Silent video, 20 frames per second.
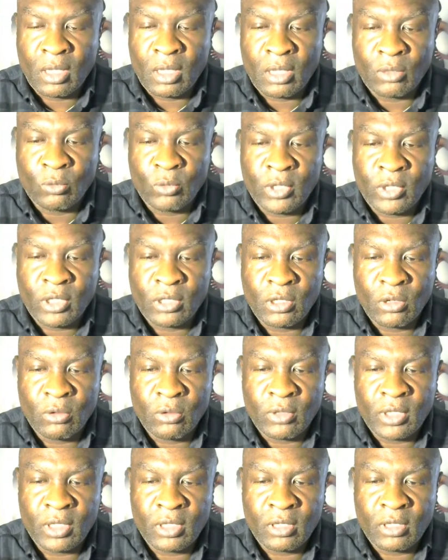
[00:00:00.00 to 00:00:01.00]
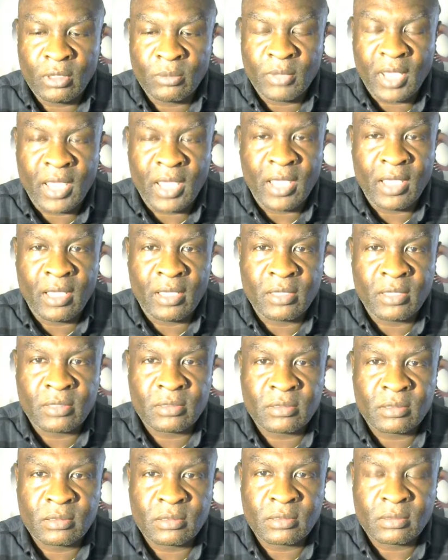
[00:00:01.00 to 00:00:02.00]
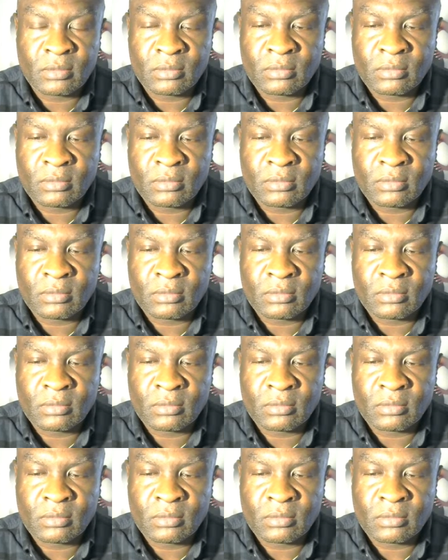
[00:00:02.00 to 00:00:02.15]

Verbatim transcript: and we know him as